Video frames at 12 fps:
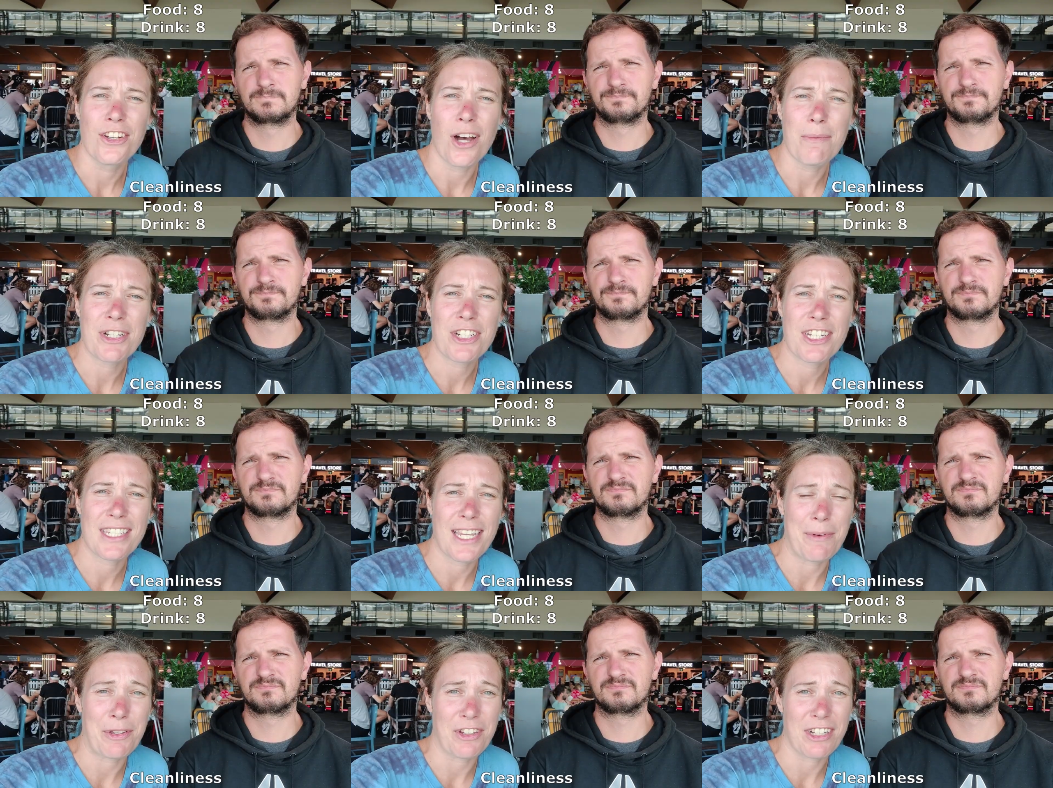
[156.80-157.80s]
Speaker 1: Not much to say
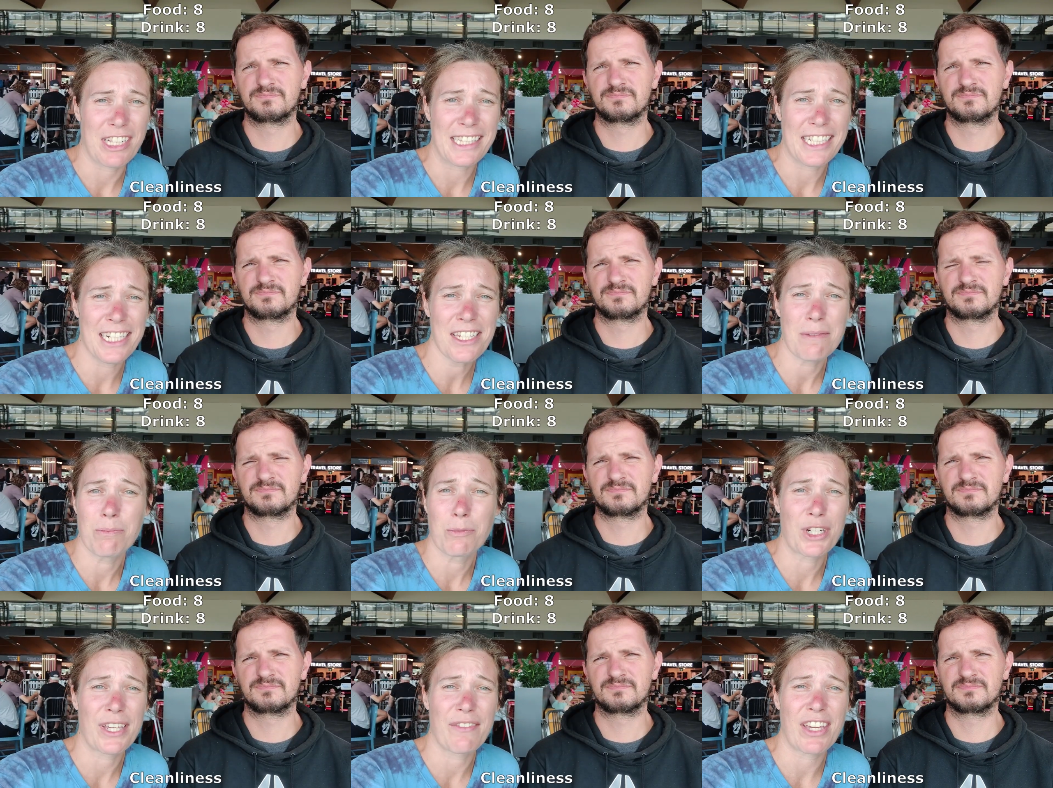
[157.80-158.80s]
about the cleanliness,
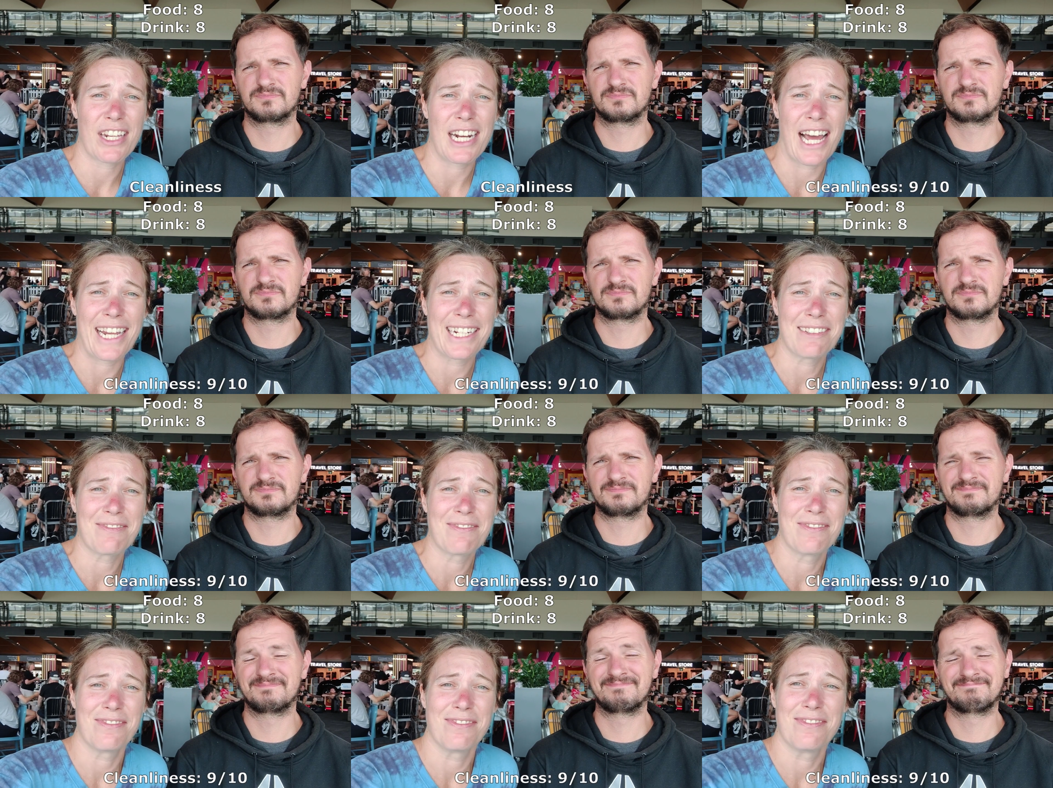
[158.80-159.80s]
we're giving it a 9
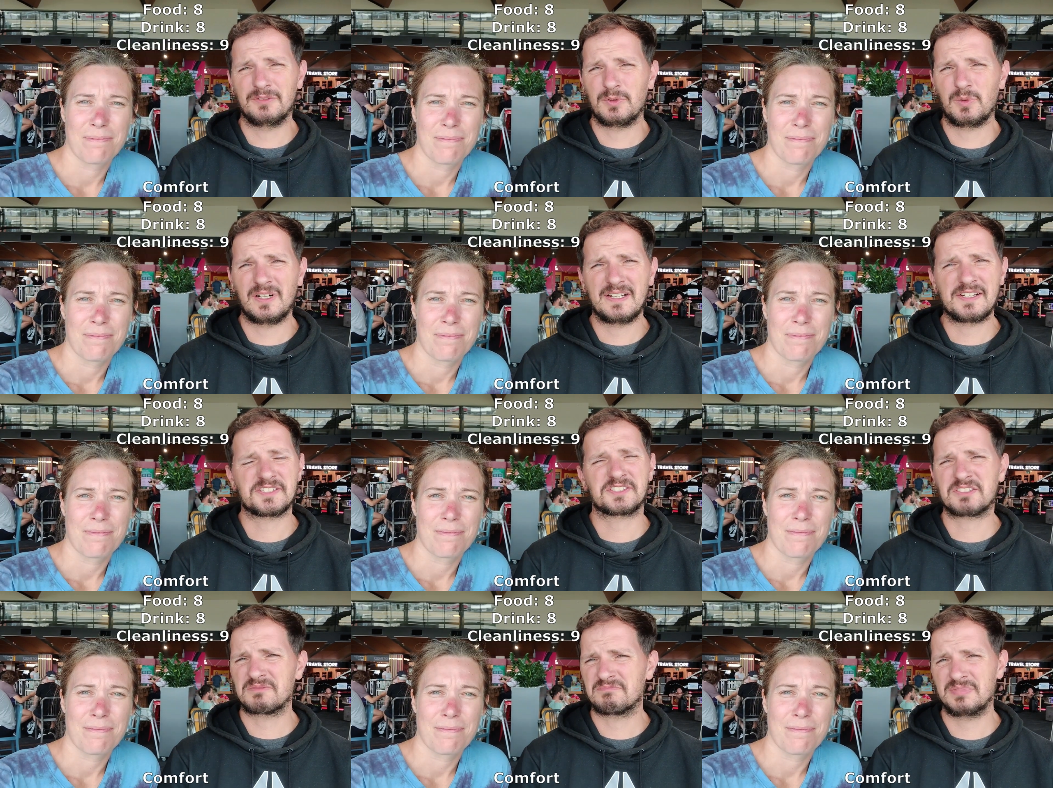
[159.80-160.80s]
Speaker 2: comfort
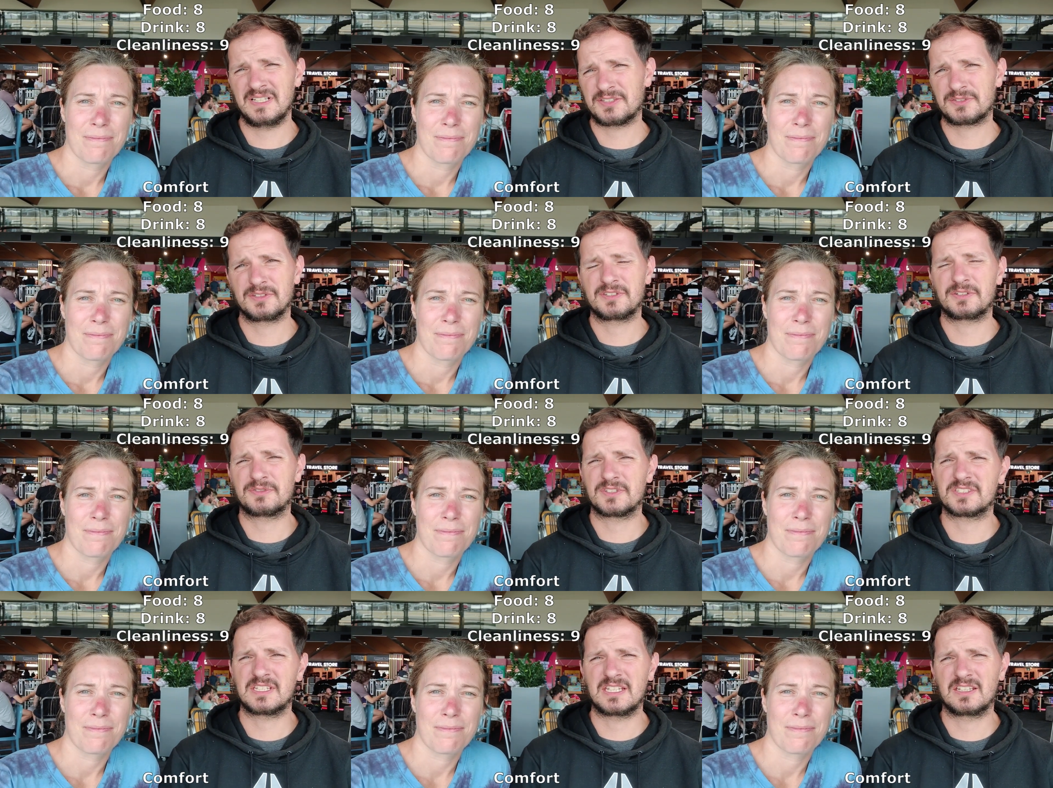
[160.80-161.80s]
wise, plethora of
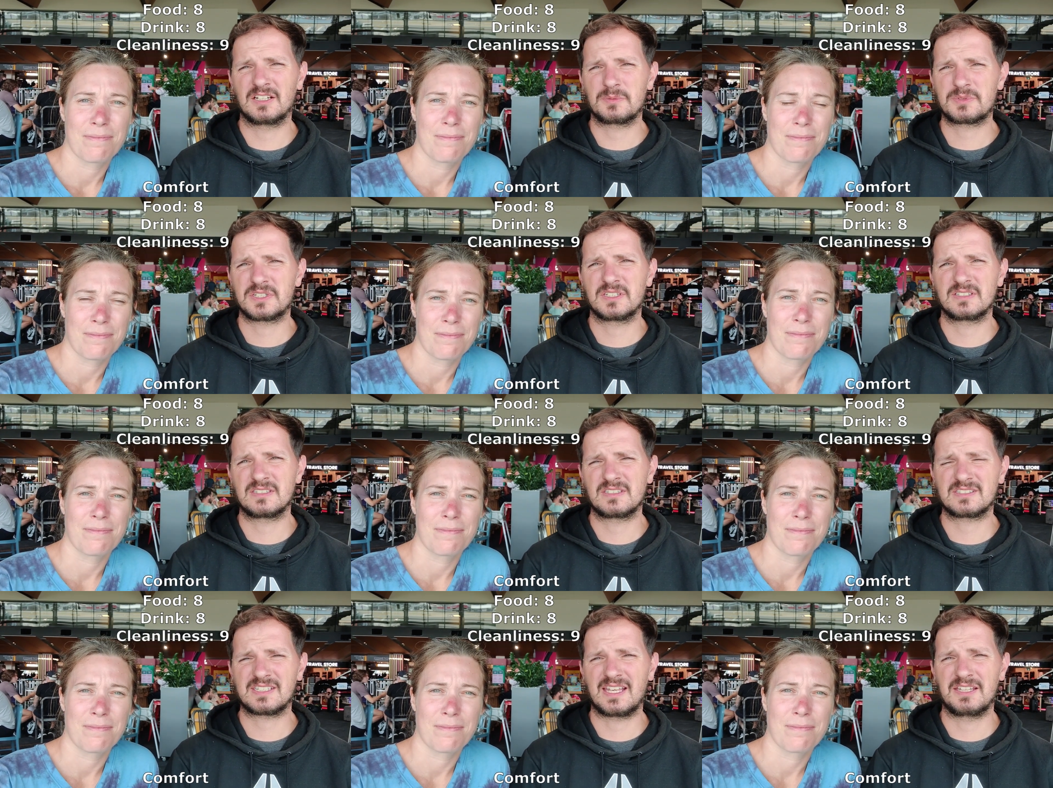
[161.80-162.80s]
different seating
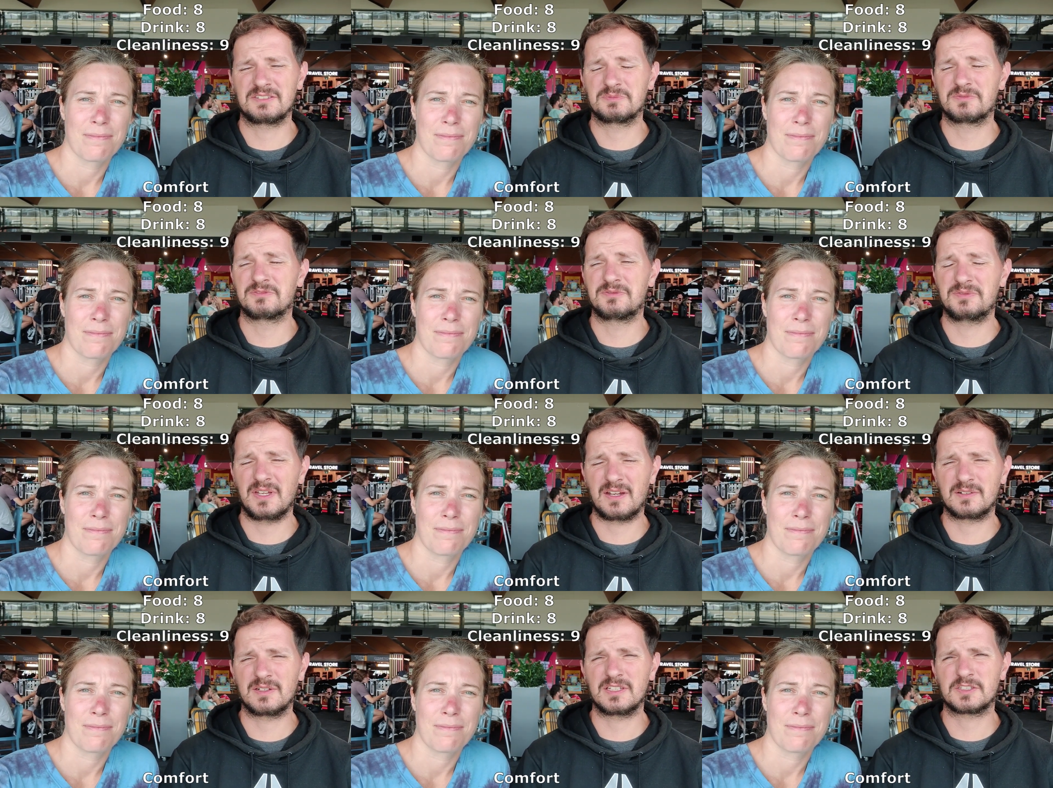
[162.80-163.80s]
options and
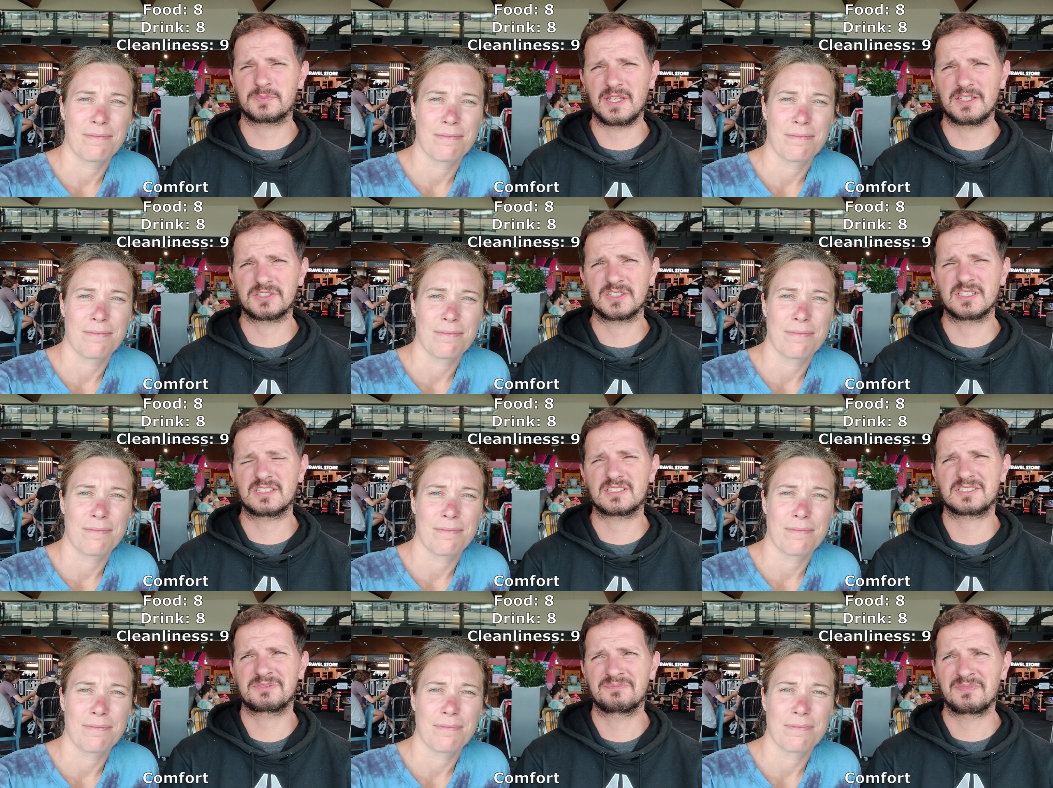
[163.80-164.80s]
very
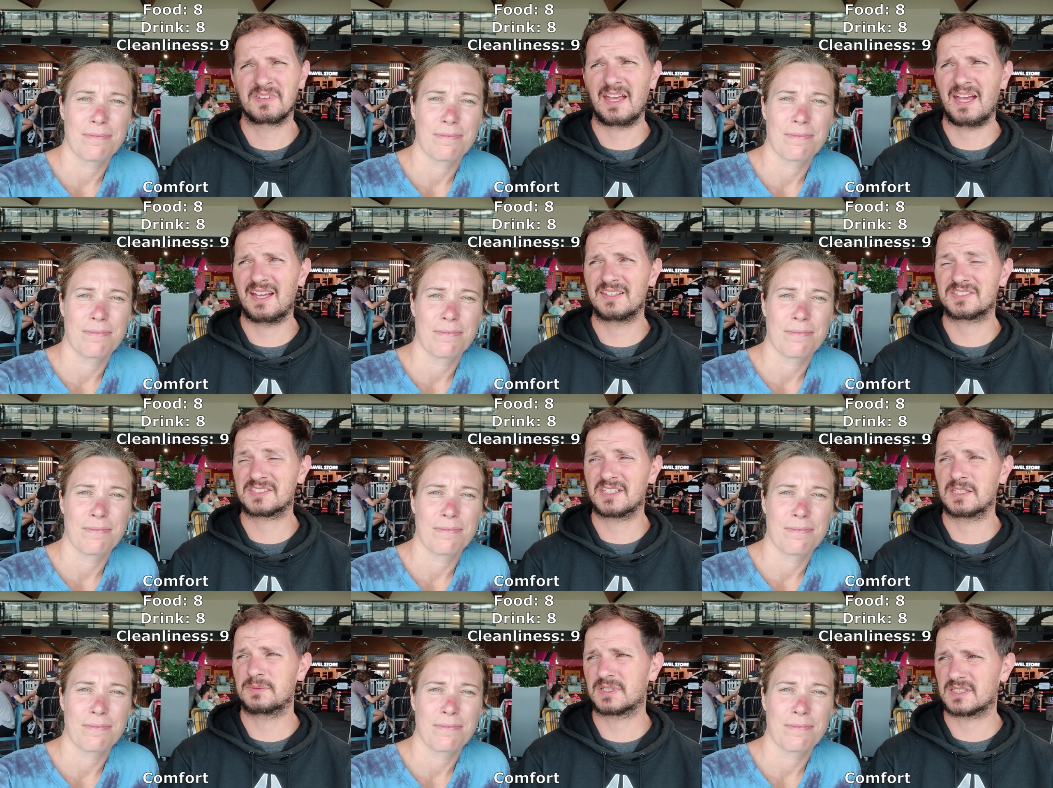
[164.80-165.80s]
spacious and certainly